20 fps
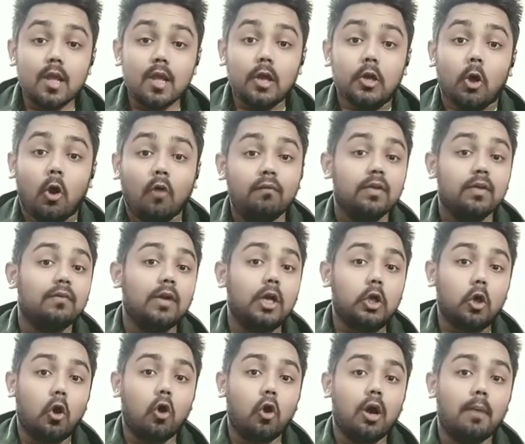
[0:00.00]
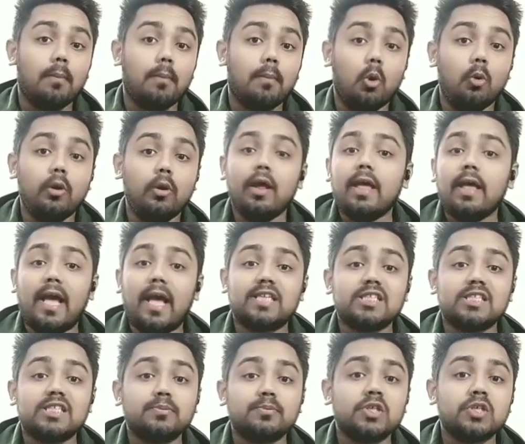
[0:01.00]
Now we will talk about
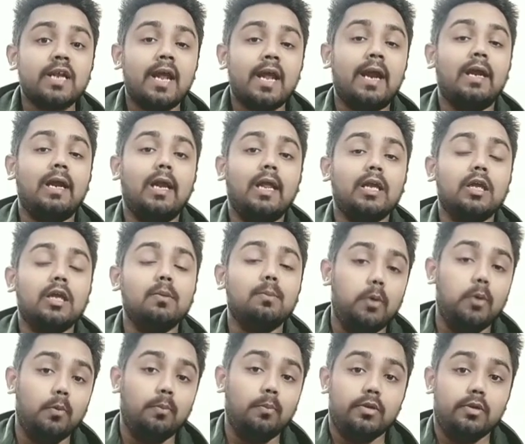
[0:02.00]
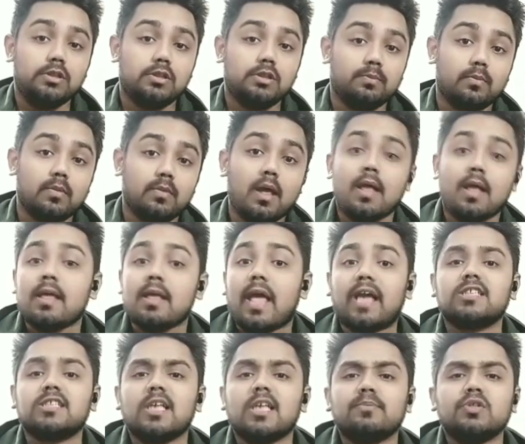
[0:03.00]
exception handling in Blue Prism.
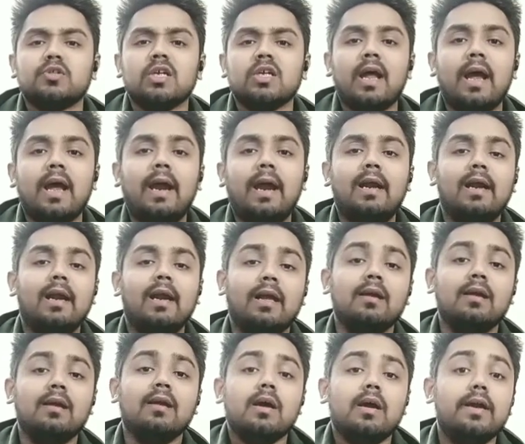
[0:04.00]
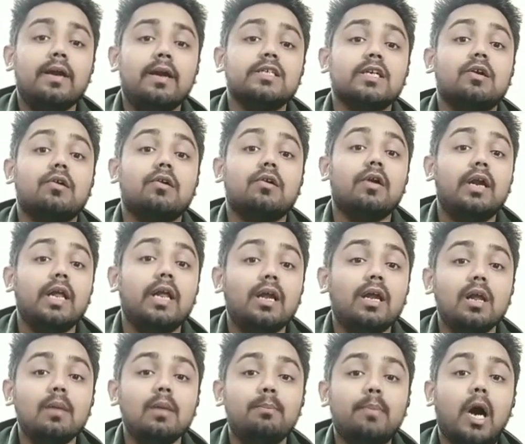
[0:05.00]
Exception handling it is a
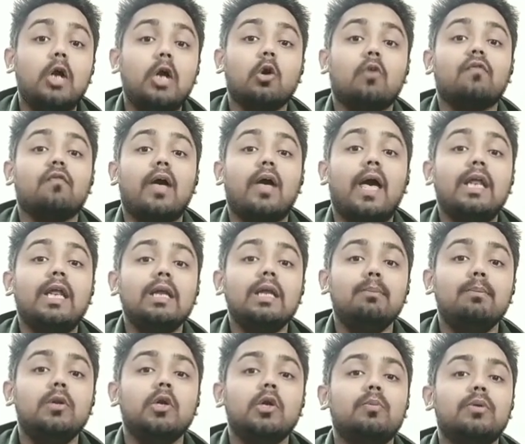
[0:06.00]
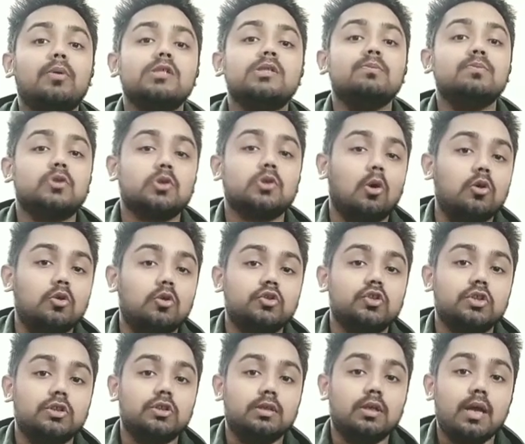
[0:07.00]
critical part of any Blue Prism
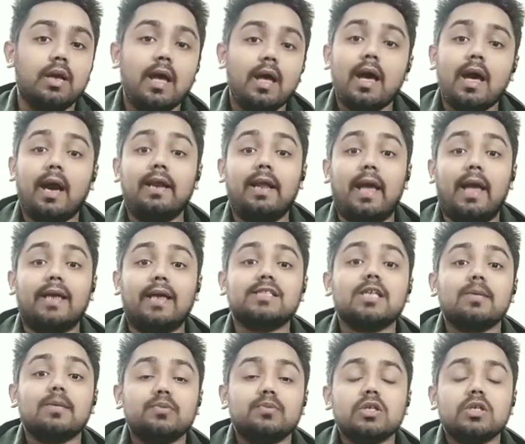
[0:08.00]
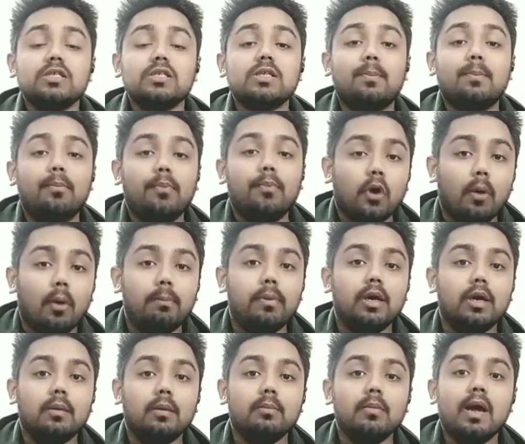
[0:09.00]
solution. An exception is a
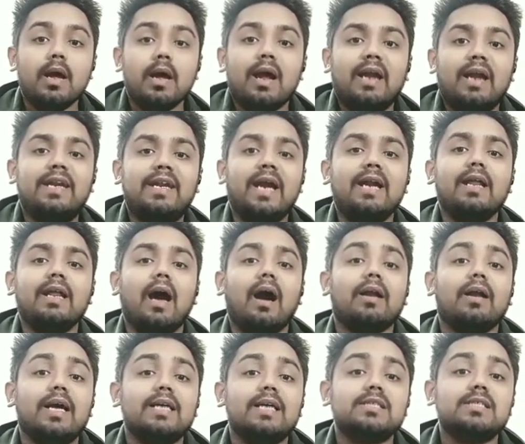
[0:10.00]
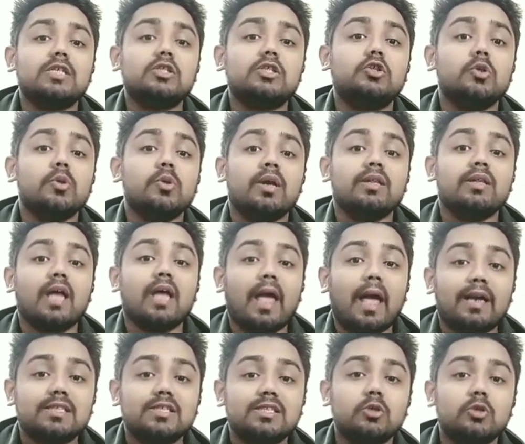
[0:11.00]
problem that arises during the
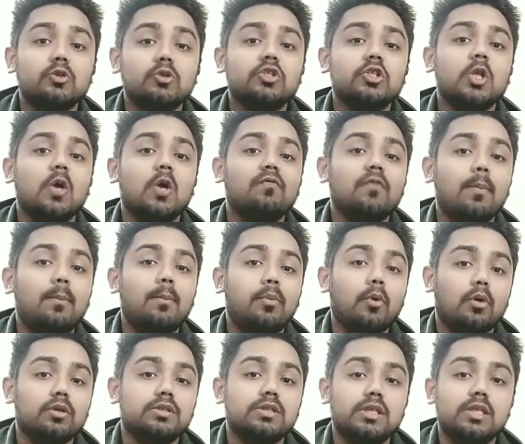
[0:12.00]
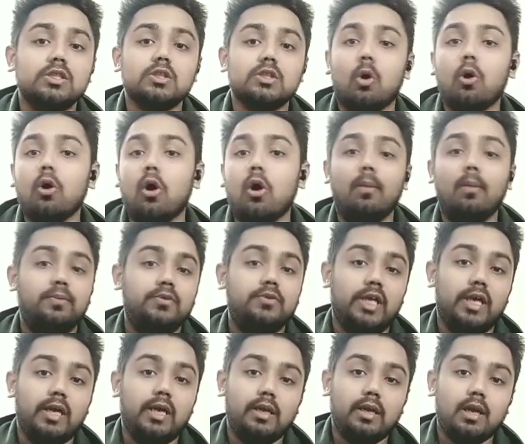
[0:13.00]
execution of a process or
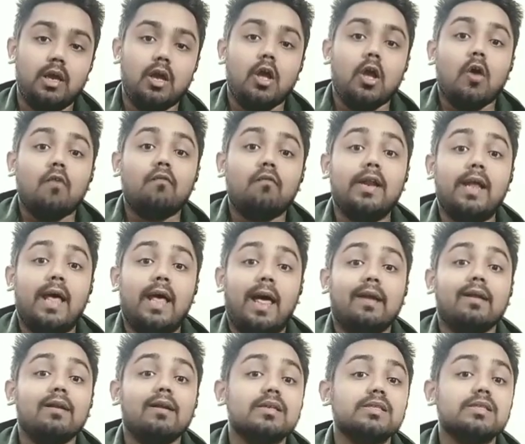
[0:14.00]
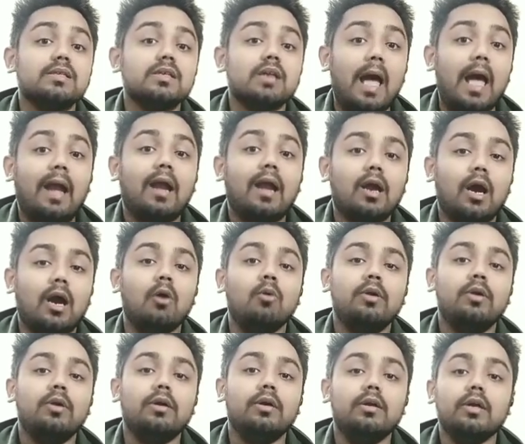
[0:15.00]
object. When errors are
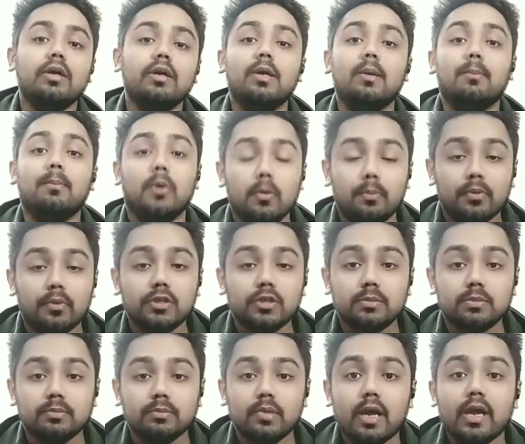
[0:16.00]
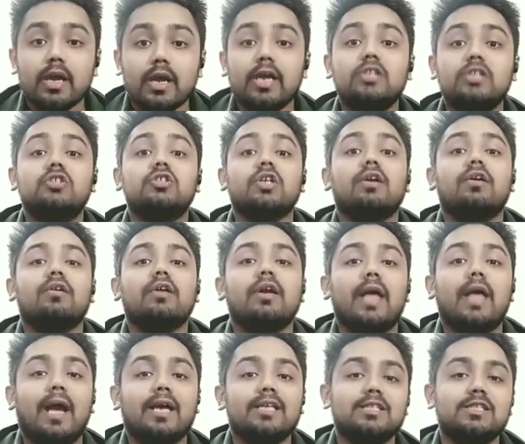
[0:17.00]
encountered in a Blue Prism, it
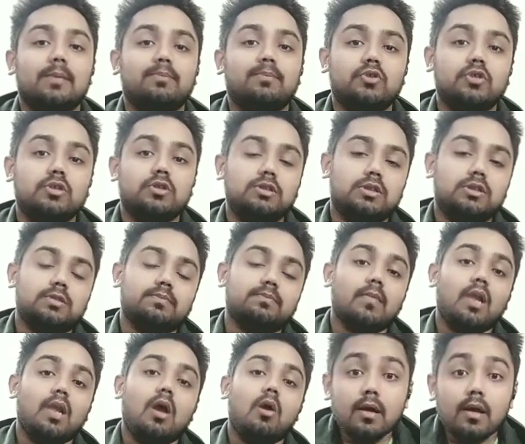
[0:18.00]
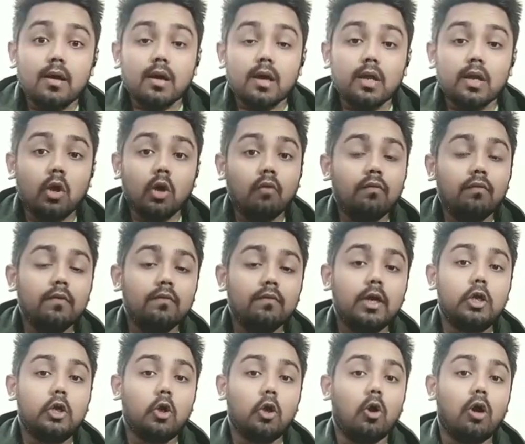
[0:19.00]
generates exceptions. Okay, now we will
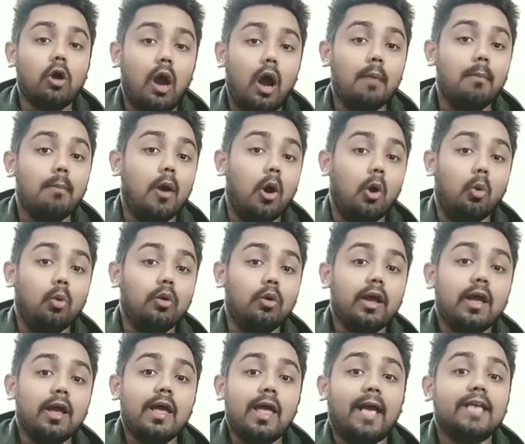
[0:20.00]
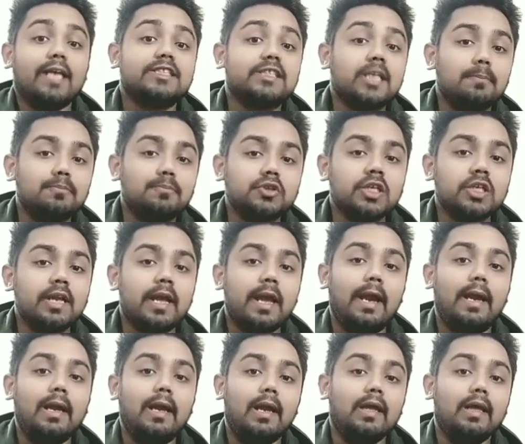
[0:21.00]
talk about exception
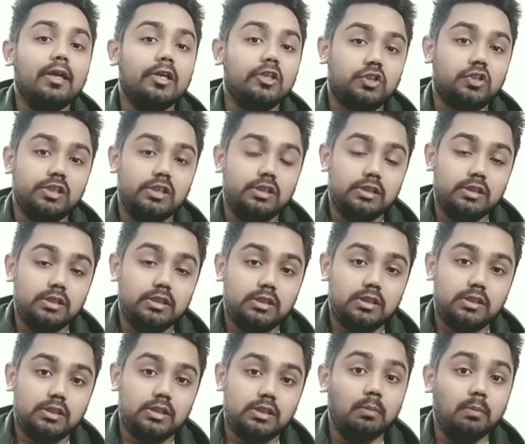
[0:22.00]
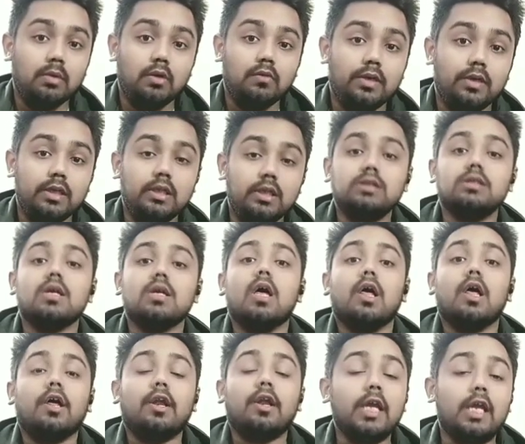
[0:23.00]
handling stages. Number one is
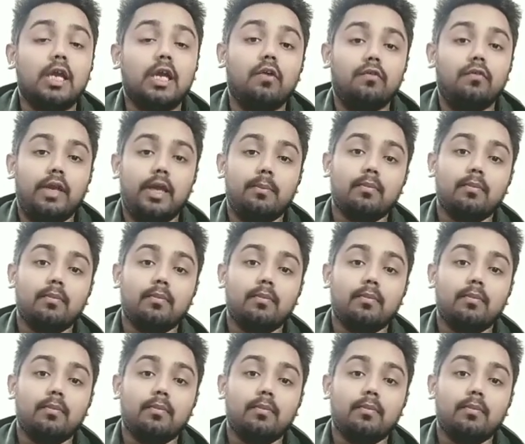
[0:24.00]
recovery.